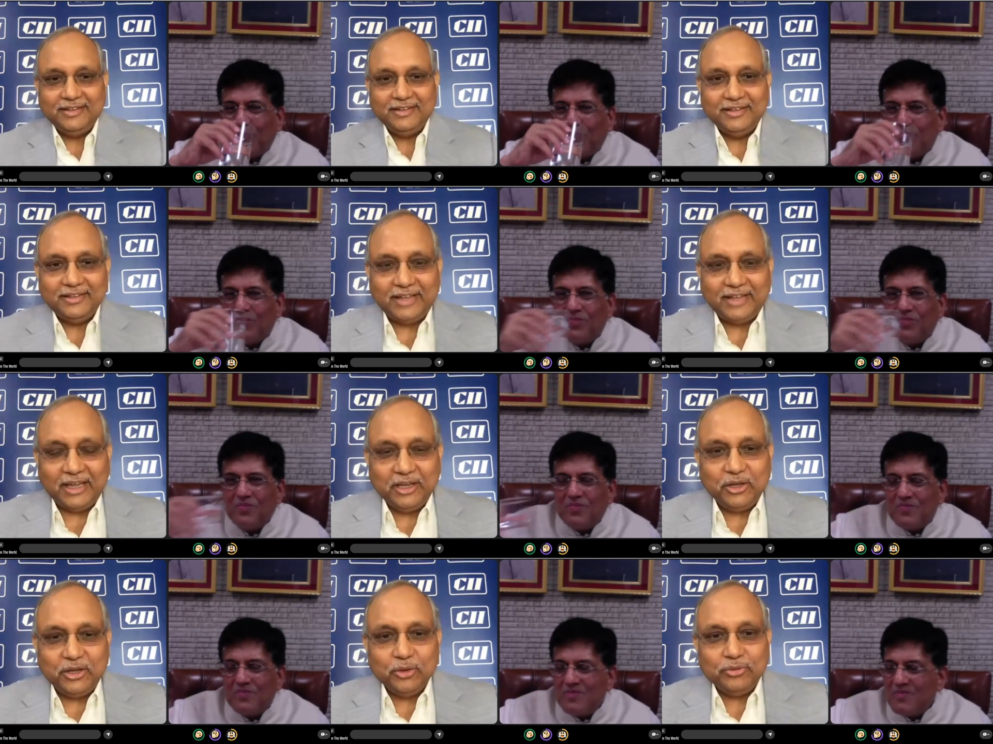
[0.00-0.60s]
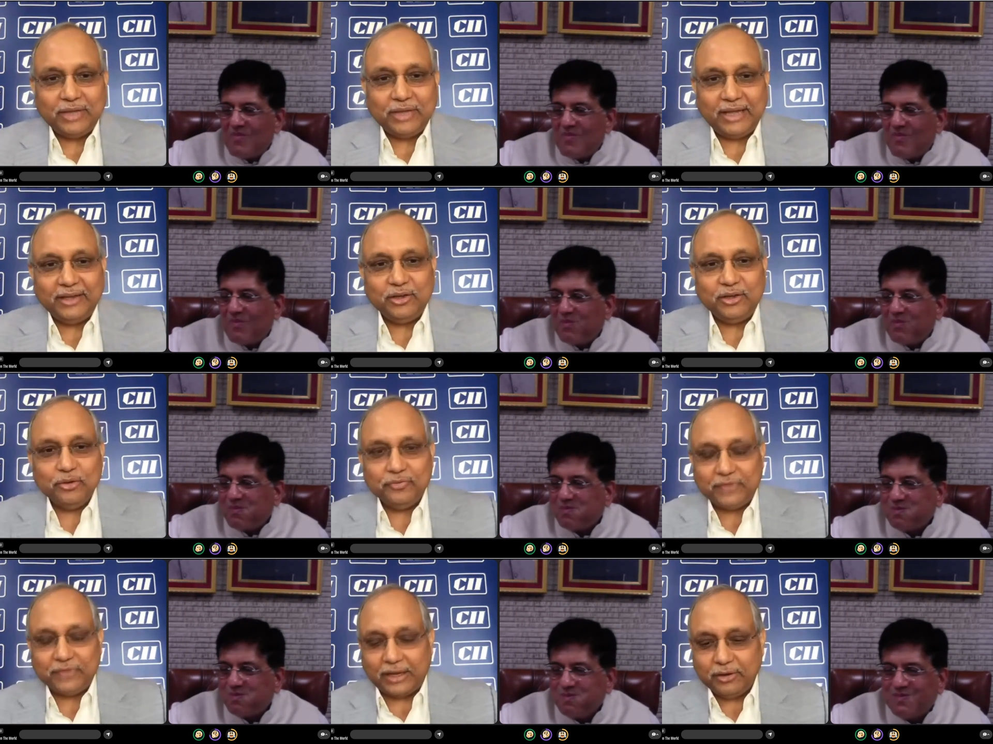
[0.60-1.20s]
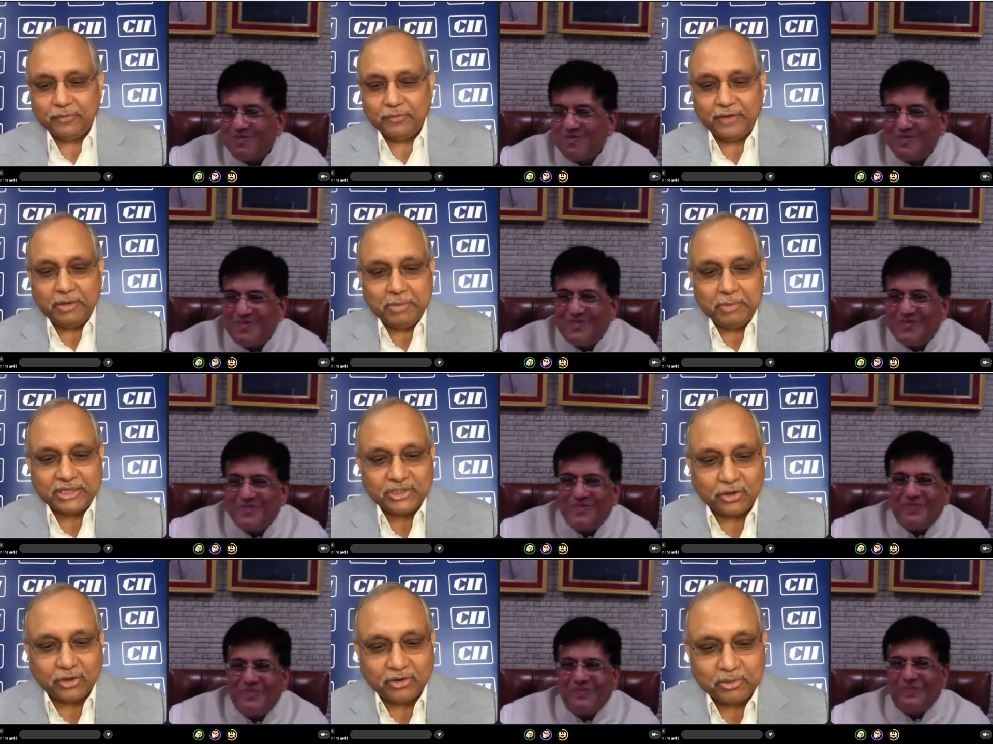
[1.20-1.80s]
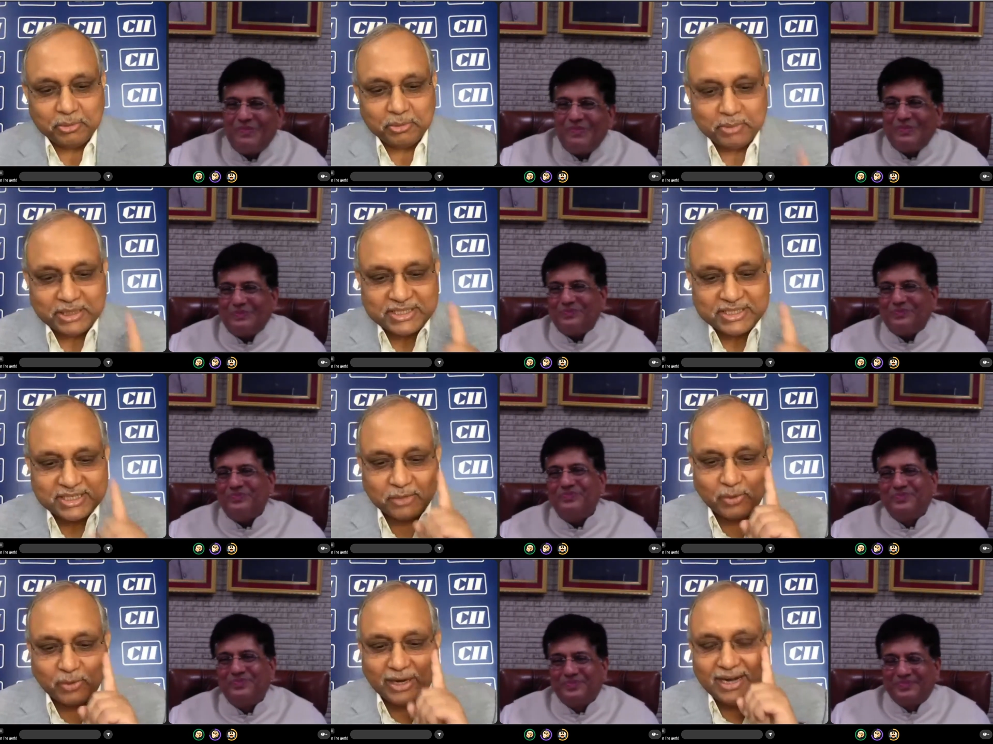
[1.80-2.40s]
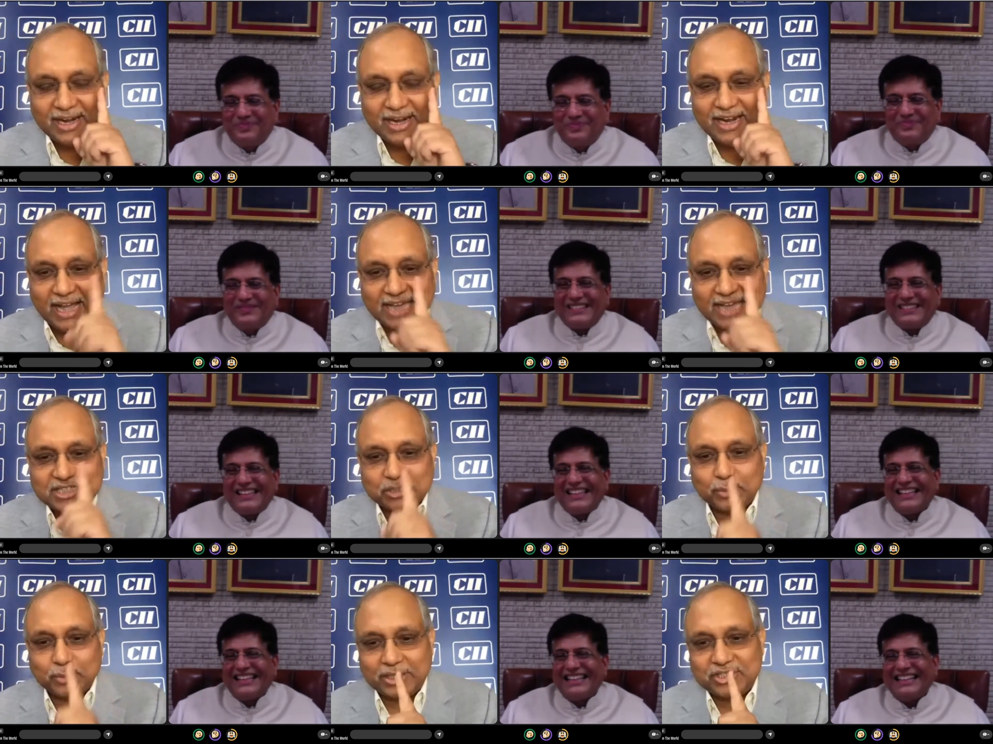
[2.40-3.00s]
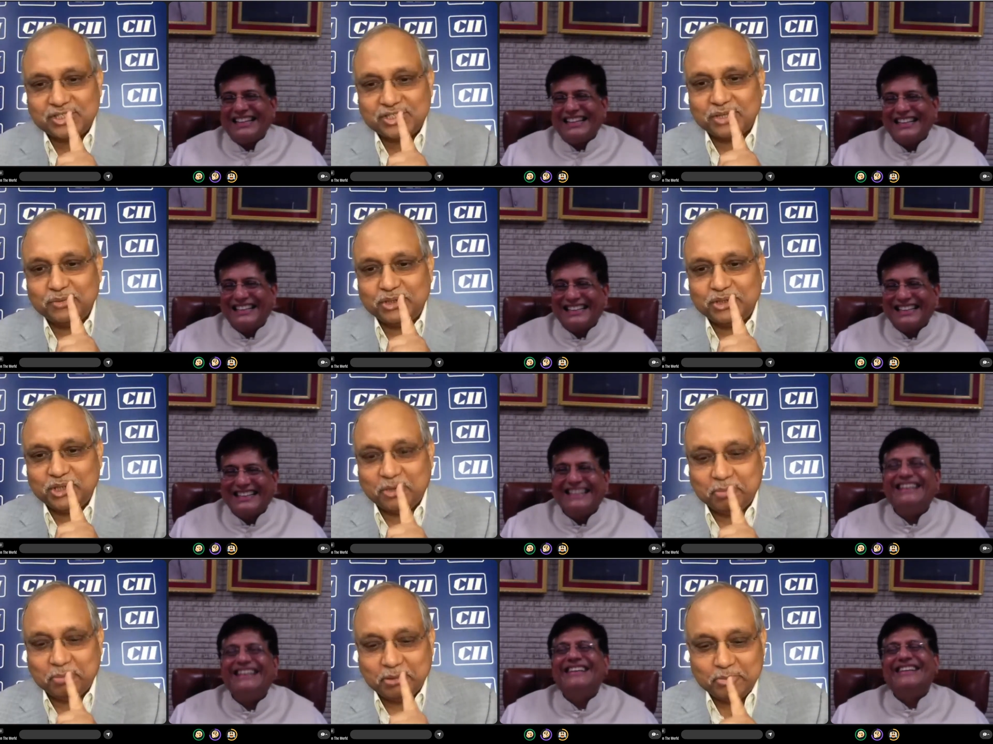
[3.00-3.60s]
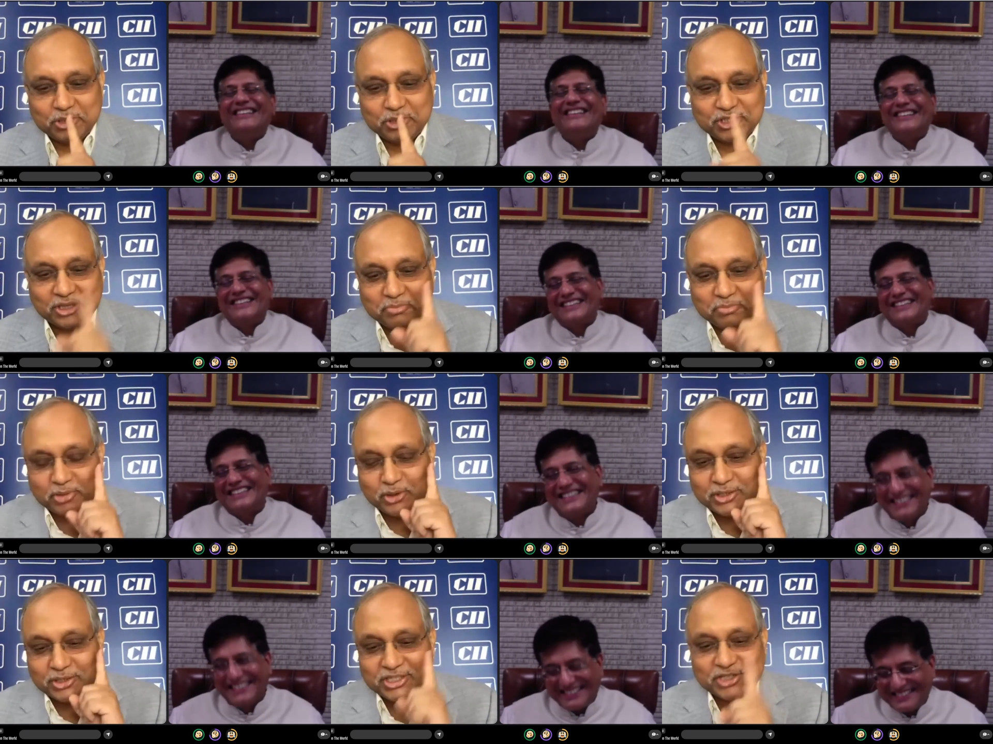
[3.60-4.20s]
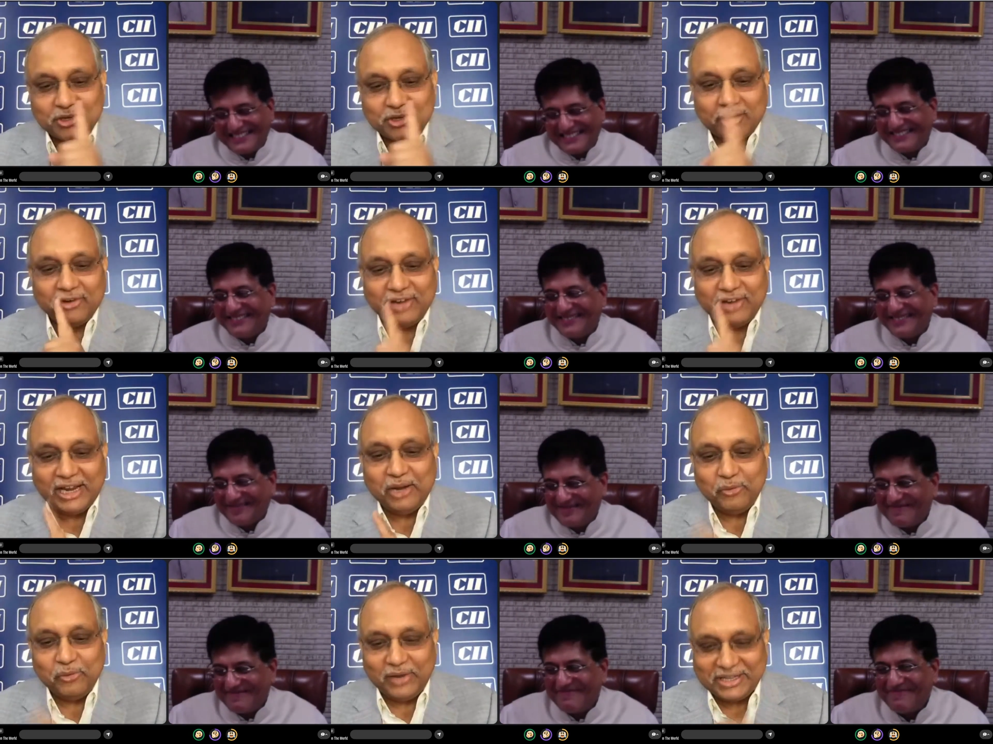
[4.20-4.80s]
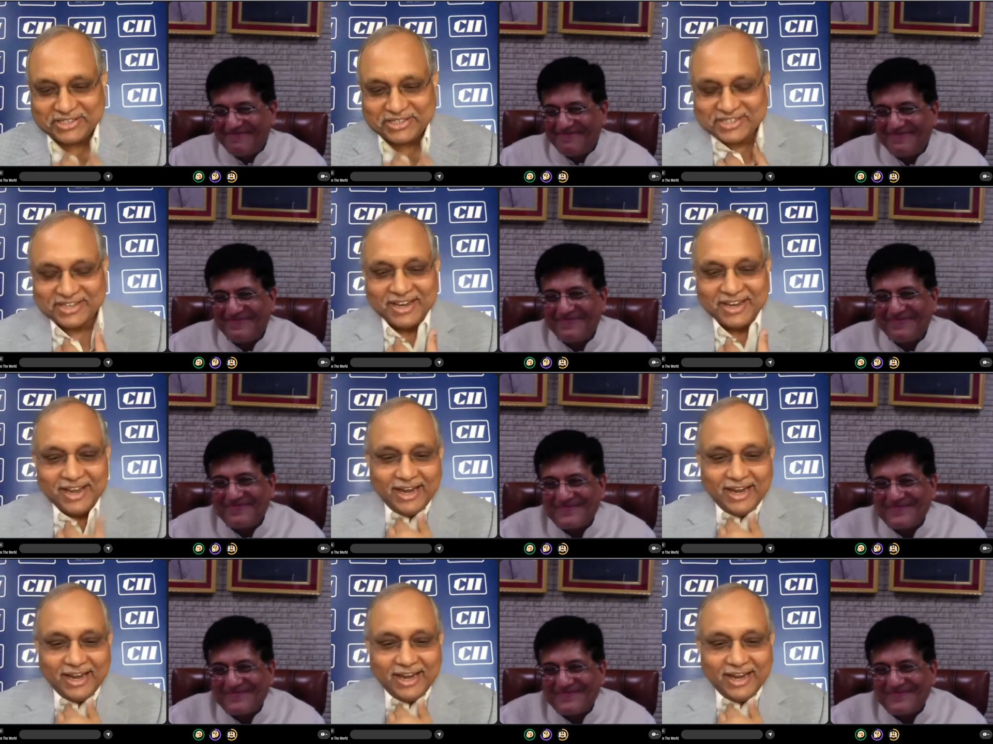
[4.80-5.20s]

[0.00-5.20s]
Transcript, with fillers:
Speaker 1: Thank you, thank you, thank you very much, Honorable Minister. One last question, with your permission, because it's on railways.